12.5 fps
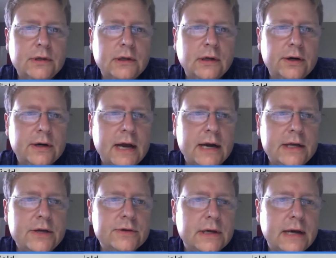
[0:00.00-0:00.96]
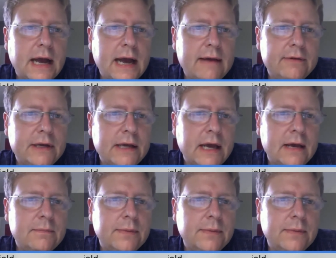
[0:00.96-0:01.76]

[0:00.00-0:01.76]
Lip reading: to learn how to use it, and I haven't yet.